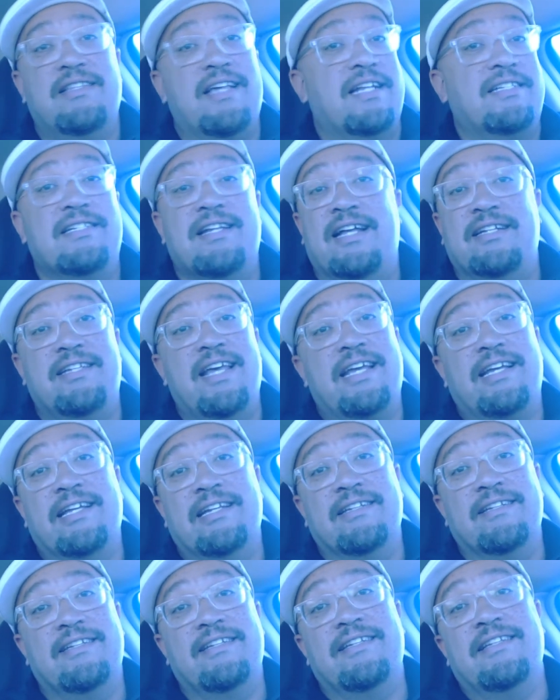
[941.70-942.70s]
That's not
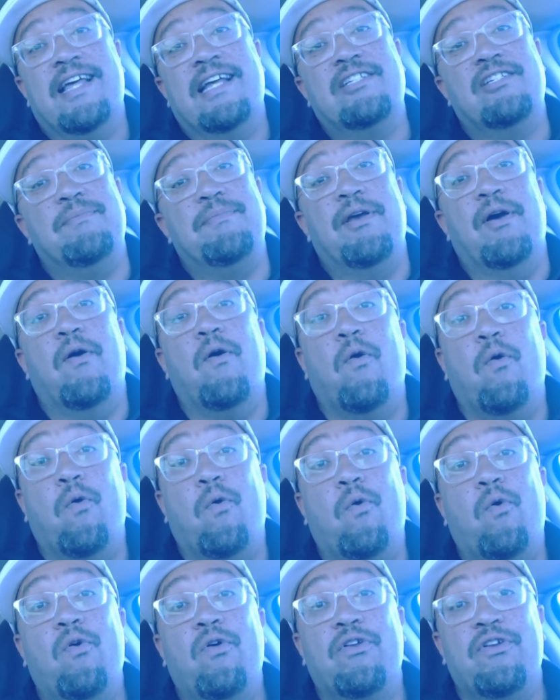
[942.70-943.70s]
Taken. That should be a
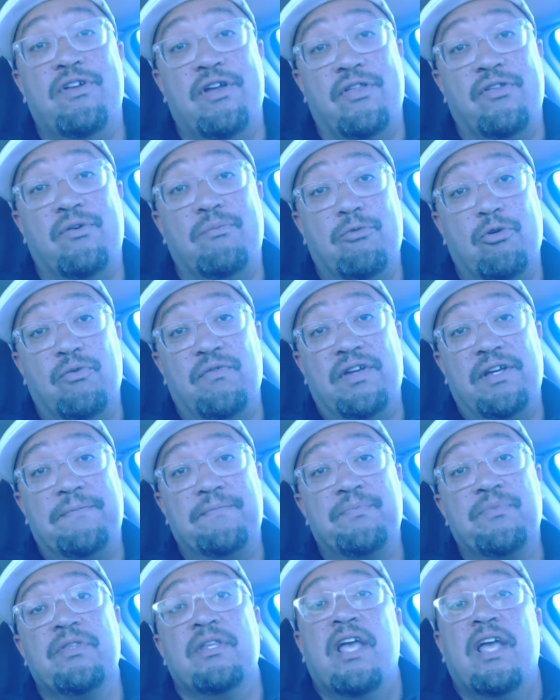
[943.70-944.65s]
whole nother movie.